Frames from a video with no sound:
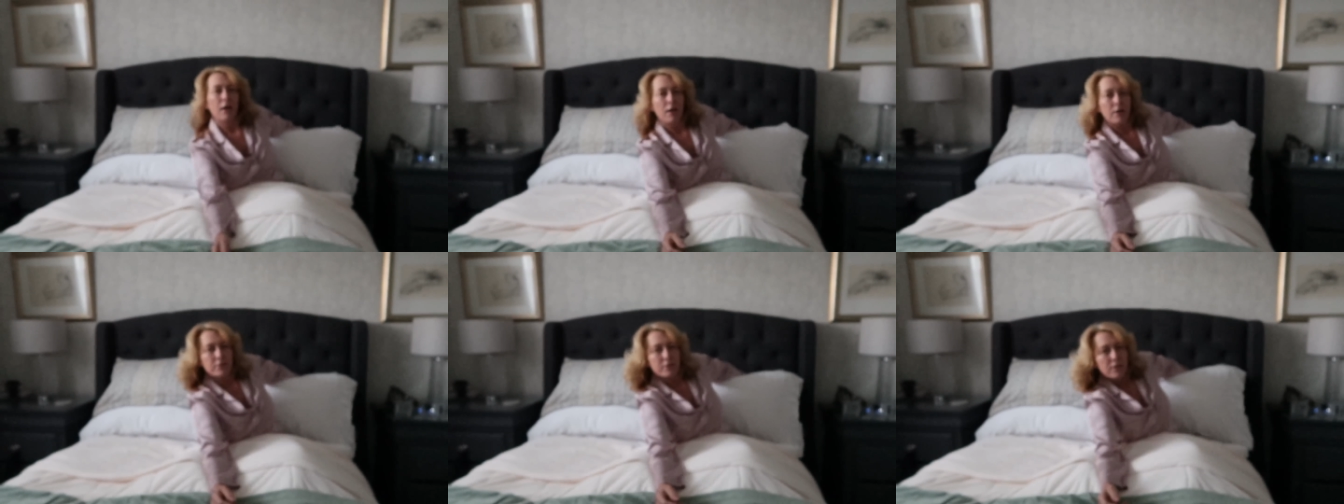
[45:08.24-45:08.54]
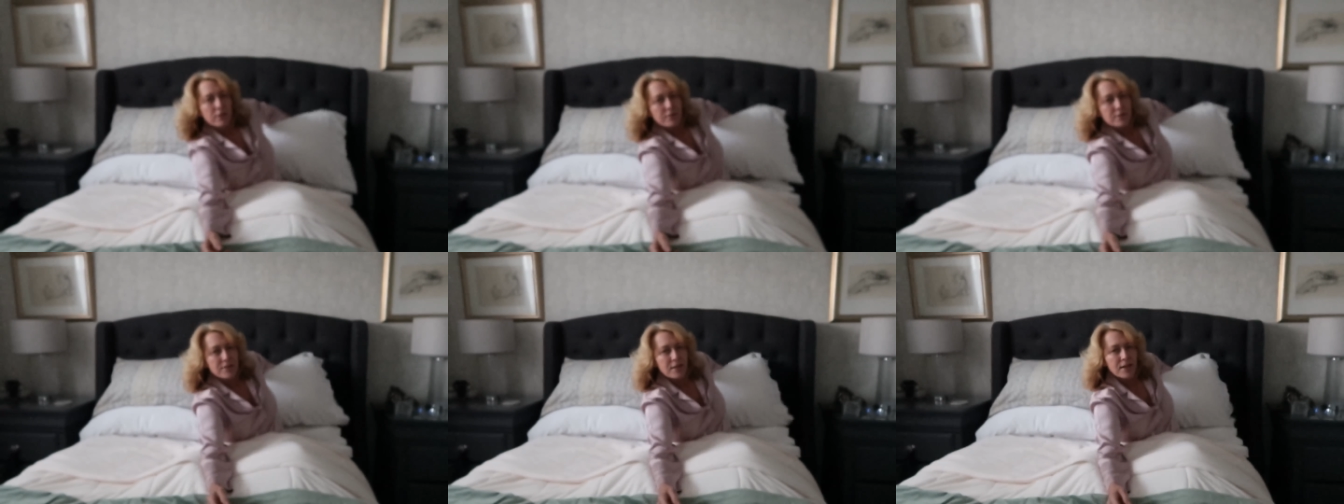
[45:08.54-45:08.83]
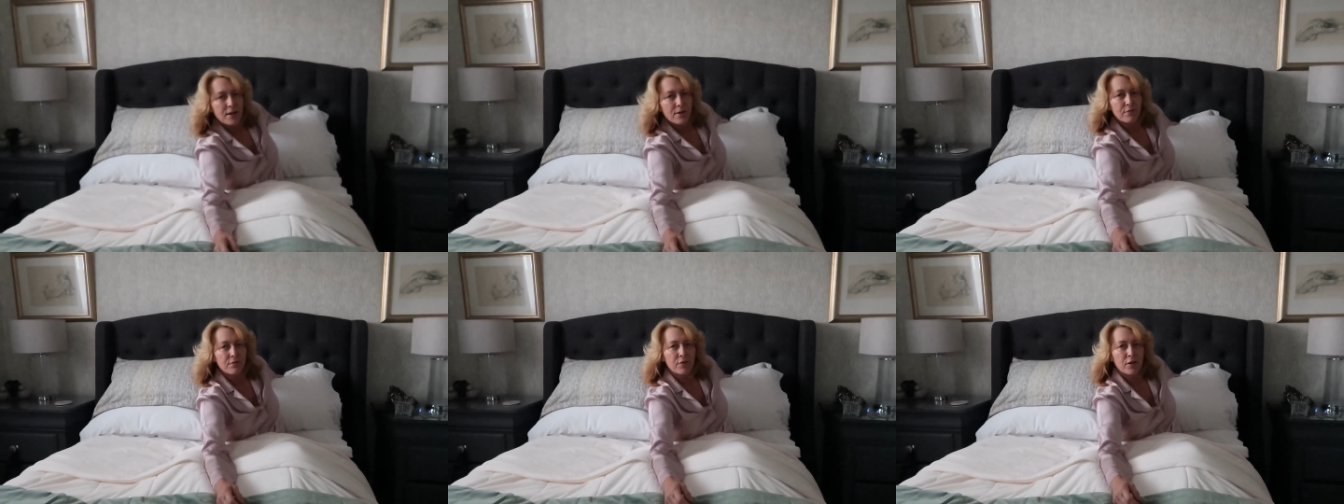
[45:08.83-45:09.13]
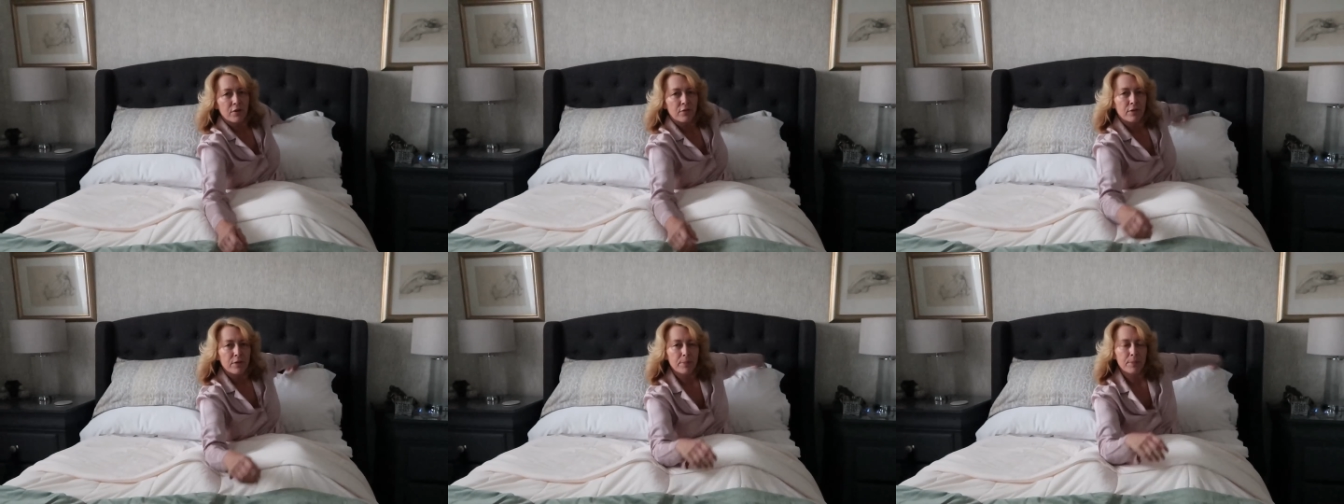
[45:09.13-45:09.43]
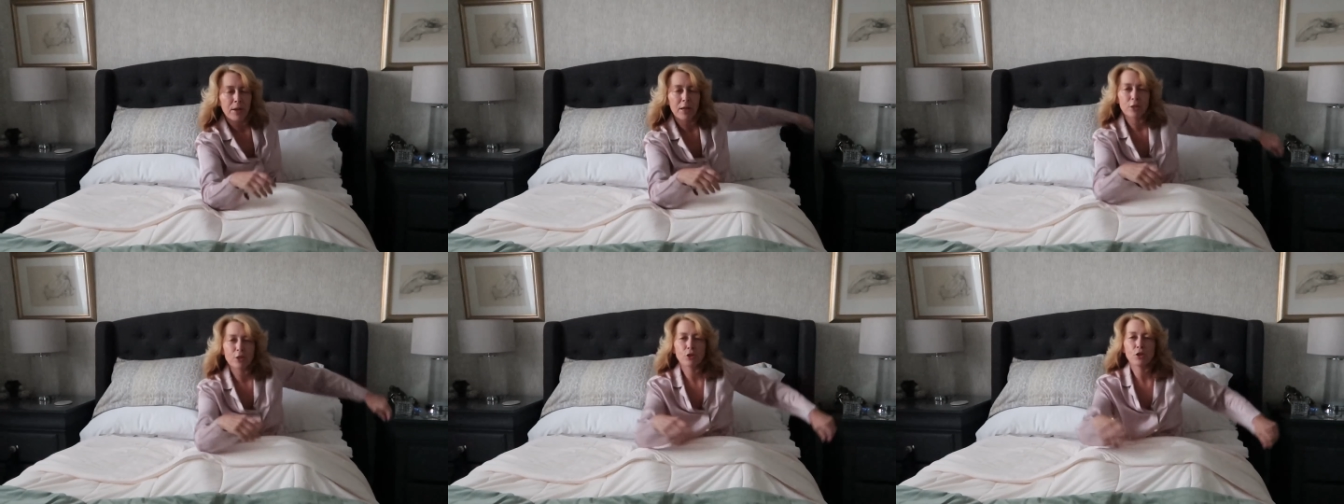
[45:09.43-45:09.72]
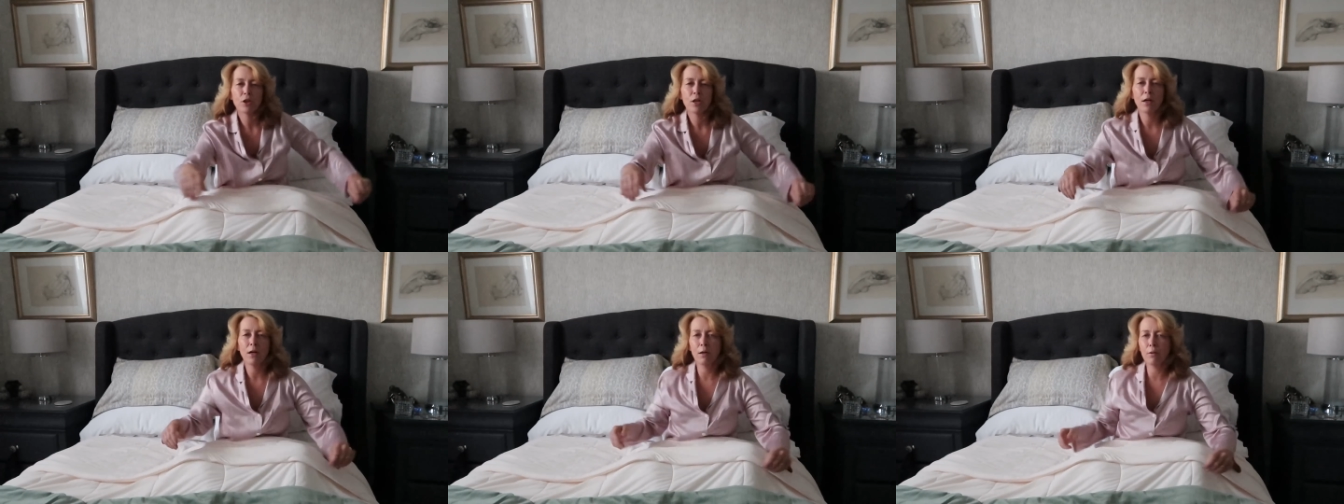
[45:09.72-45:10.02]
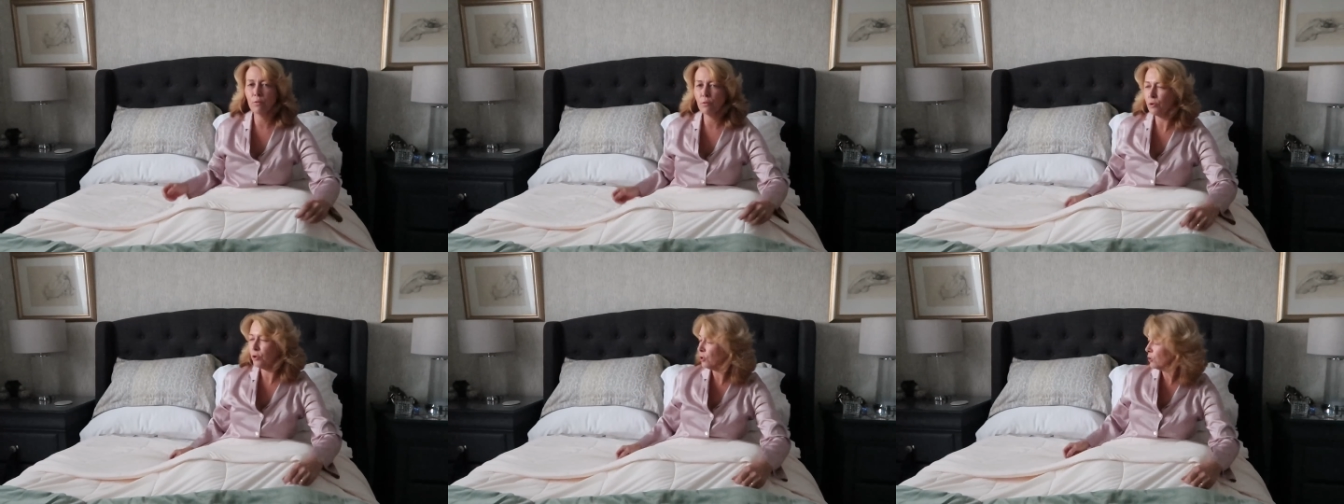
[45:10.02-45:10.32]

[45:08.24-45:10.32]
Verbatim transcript: and I doubt very much that I will